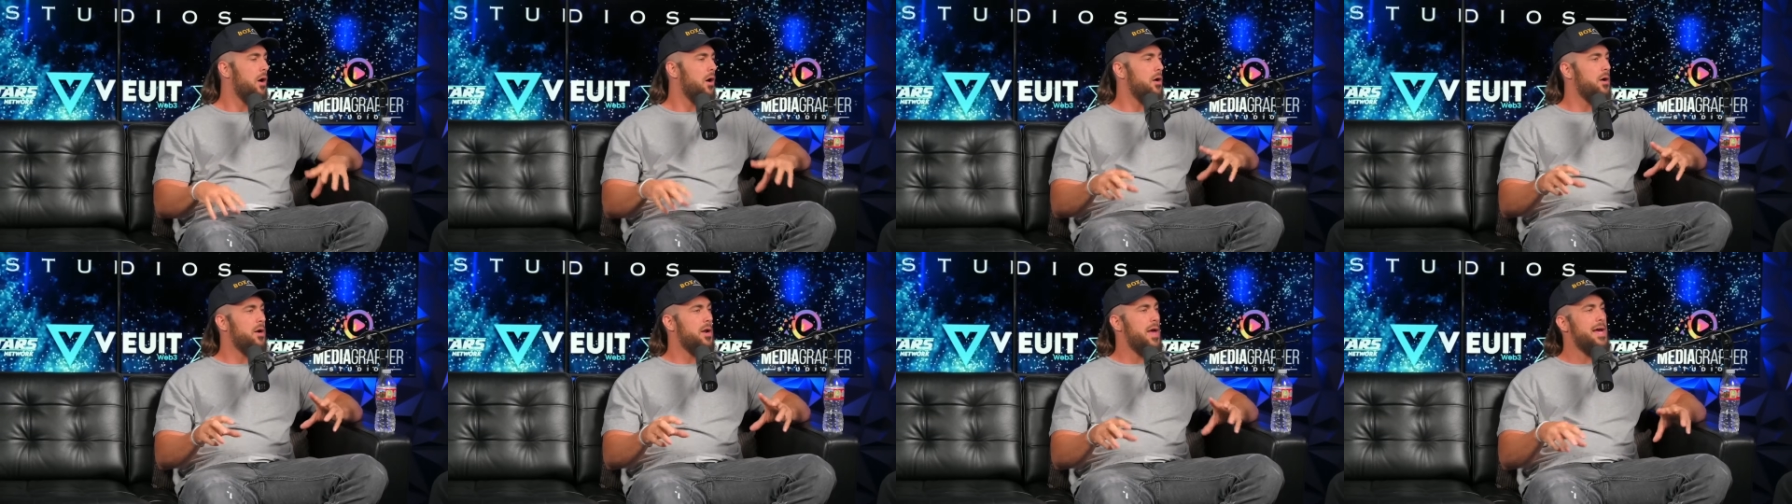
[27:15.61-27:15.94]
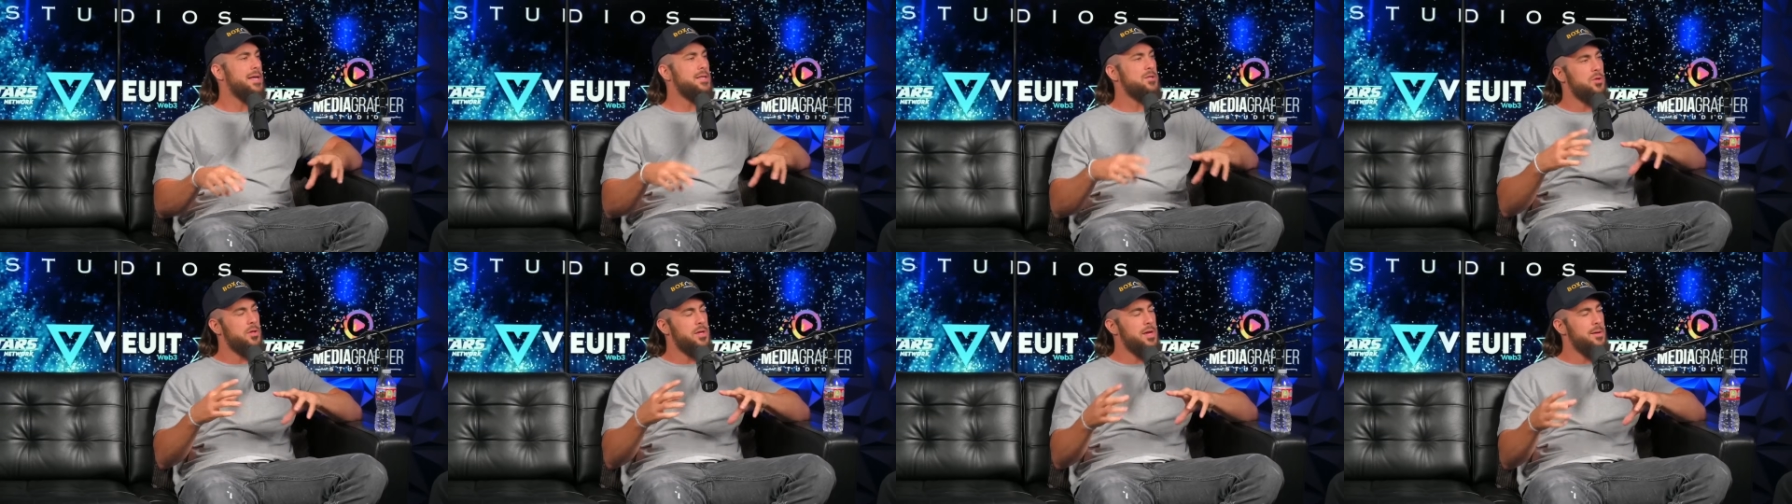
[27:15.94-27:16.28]
or it
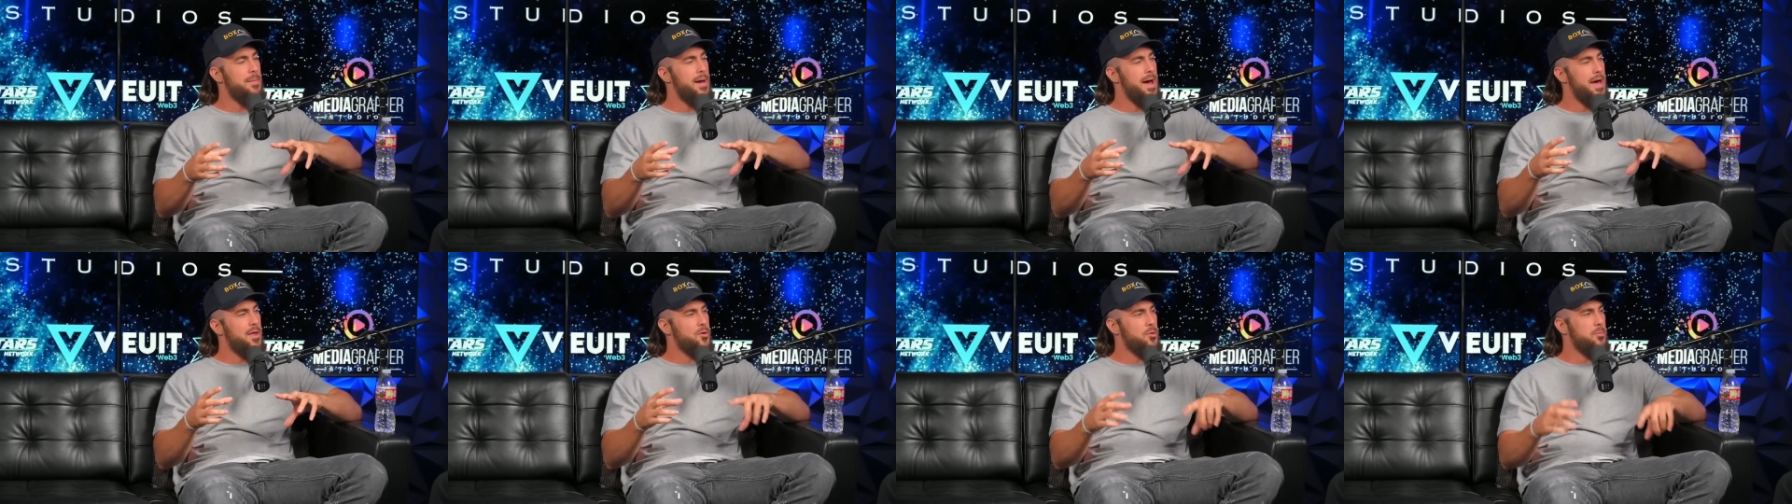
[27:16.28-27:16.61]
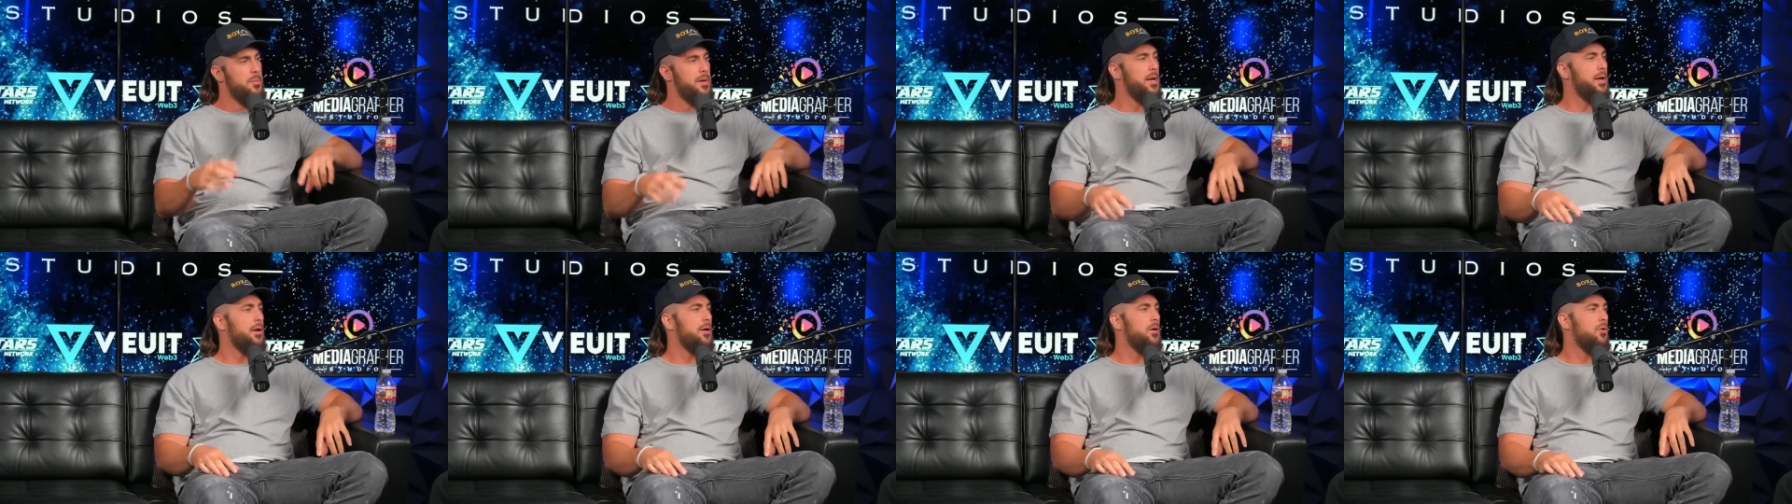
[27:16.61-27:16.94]
has only a
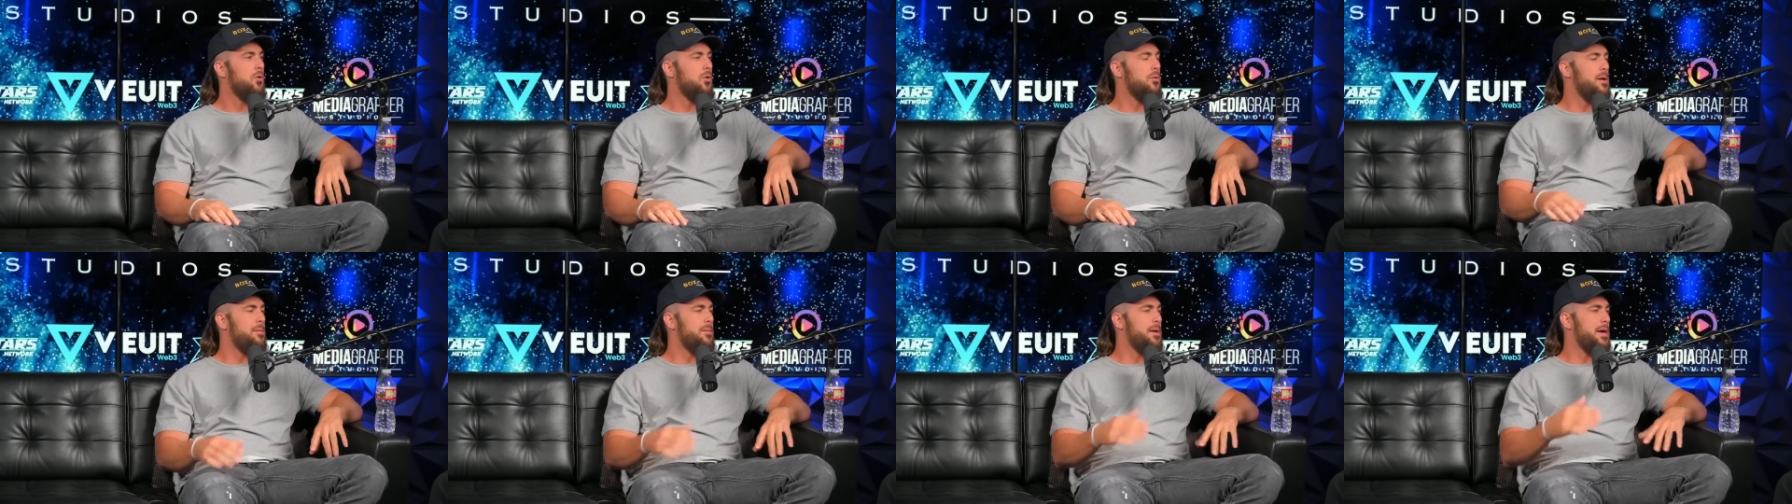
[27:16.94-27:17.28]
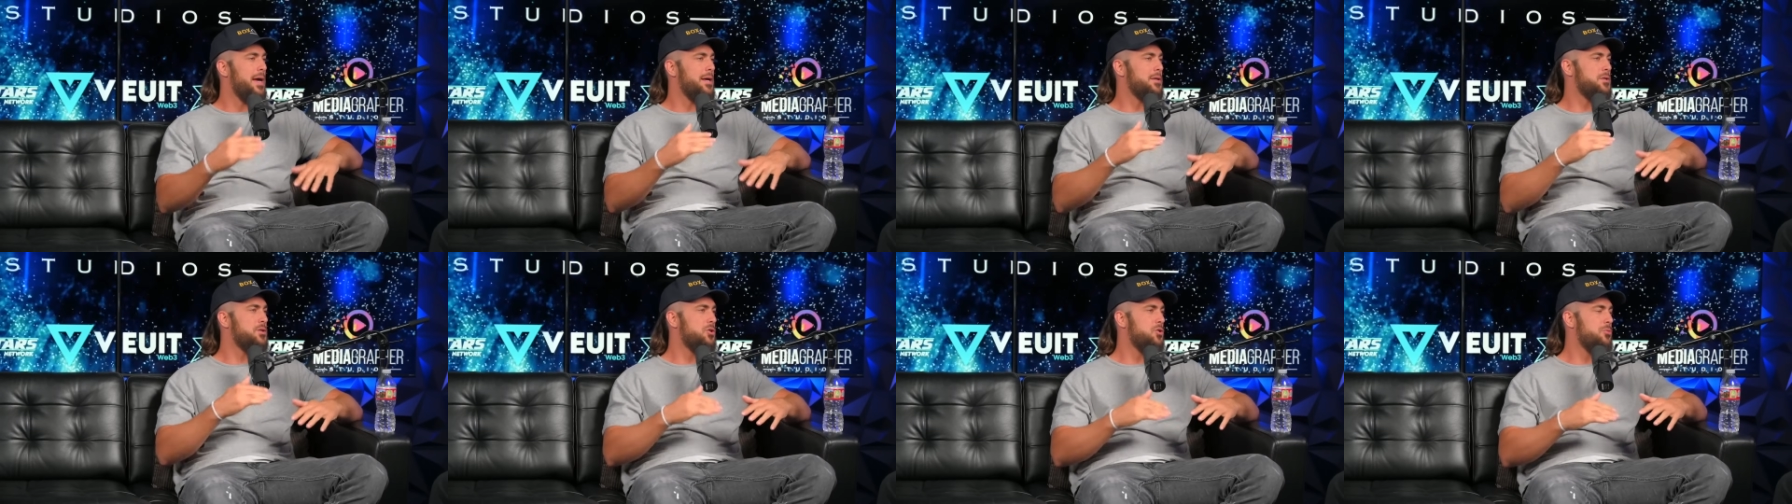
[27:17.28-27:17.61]
bathroom in it, or maybe
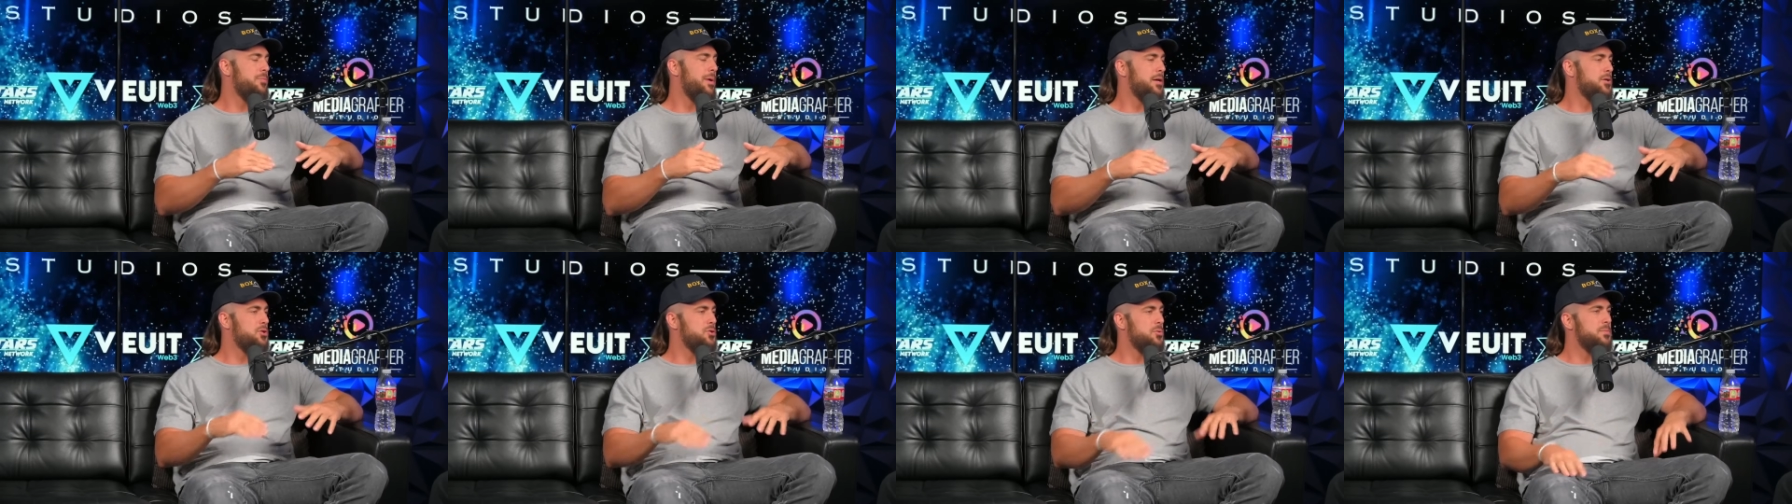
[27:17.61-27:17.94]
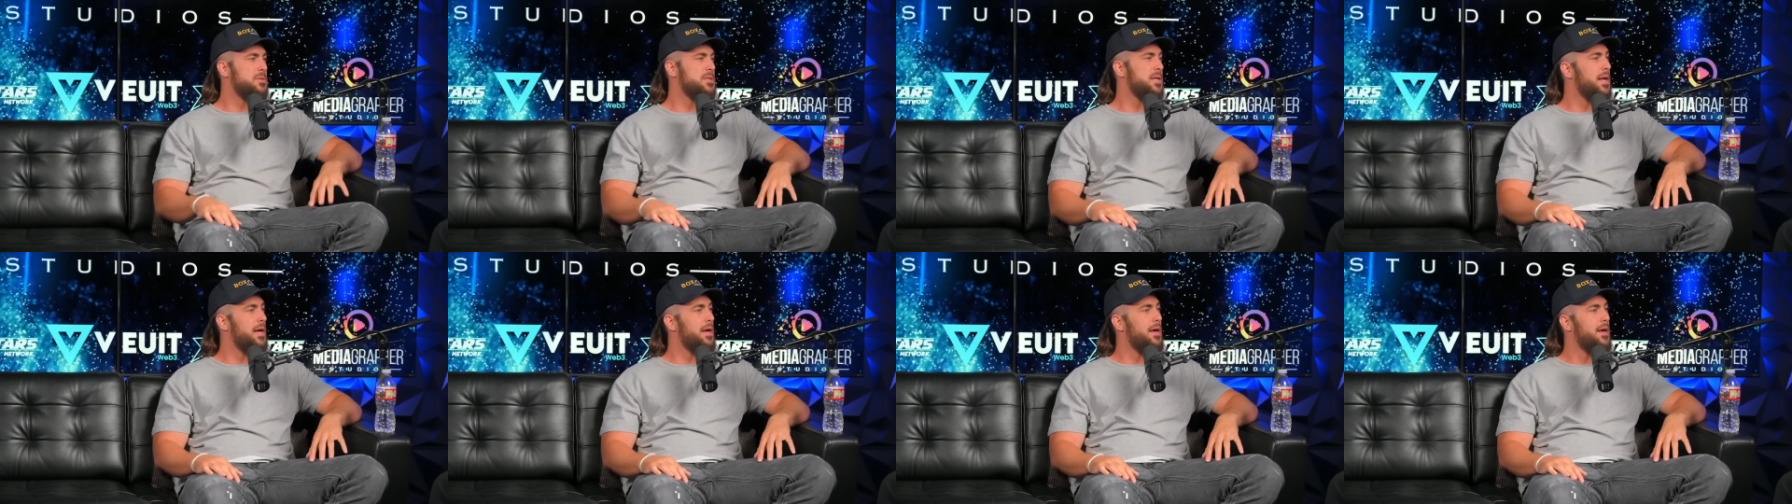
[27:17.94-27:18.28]
it has two
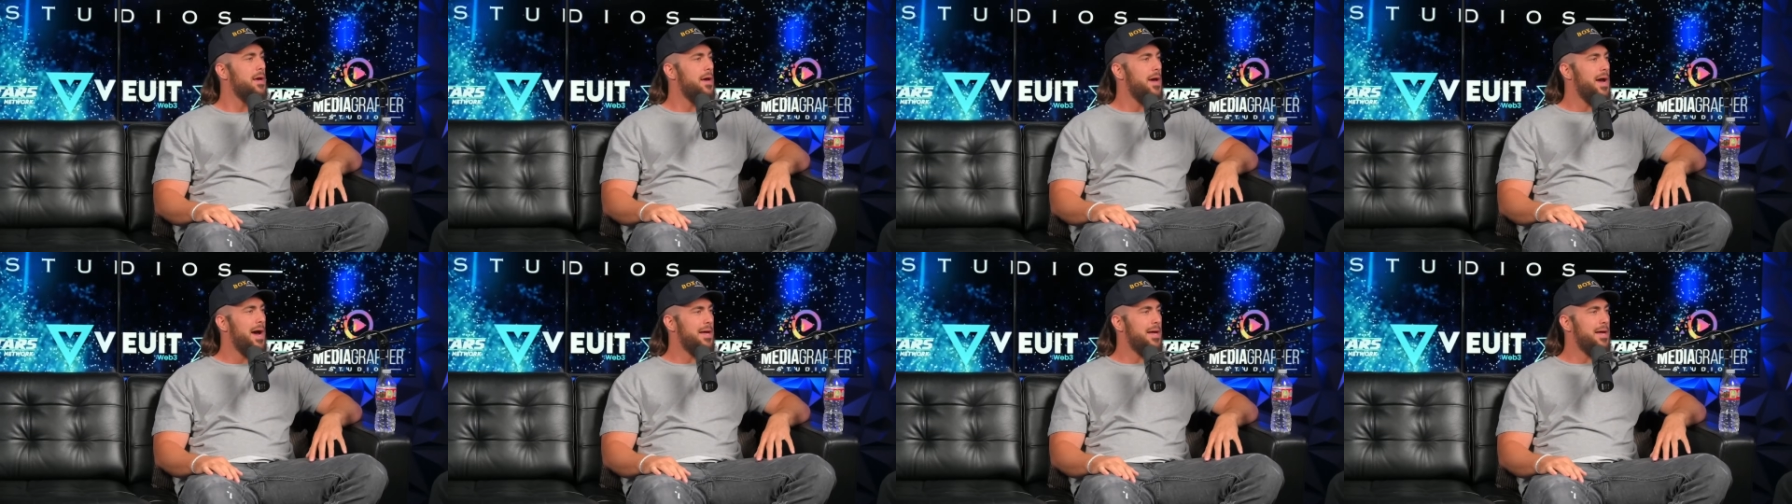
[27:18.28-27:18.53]
bedrooms in it.